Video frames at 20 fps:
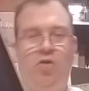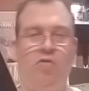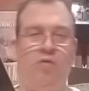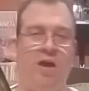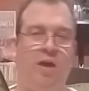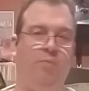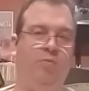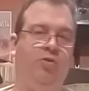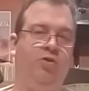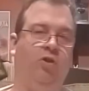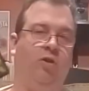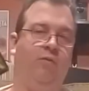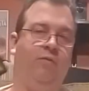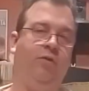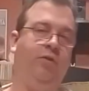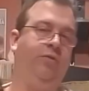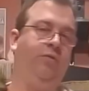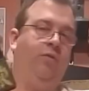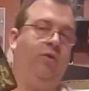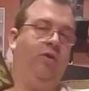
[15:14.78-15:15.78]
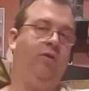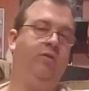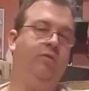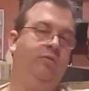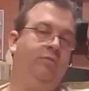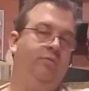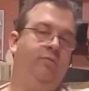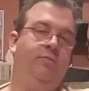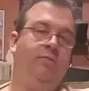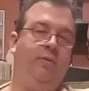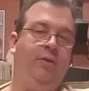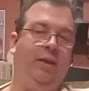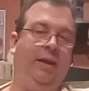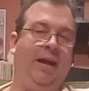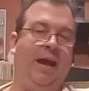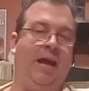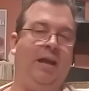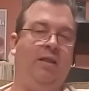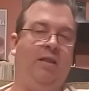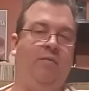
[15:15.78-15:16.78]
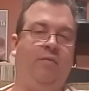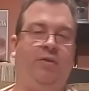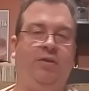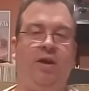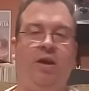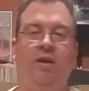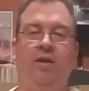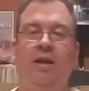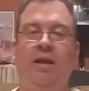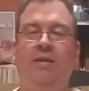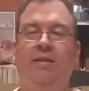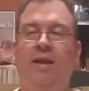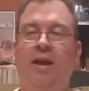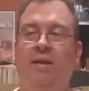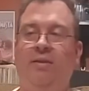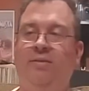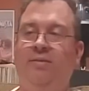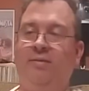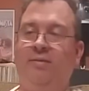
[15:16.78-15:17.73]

Crabshaw. First of all, you gotta love a title like that.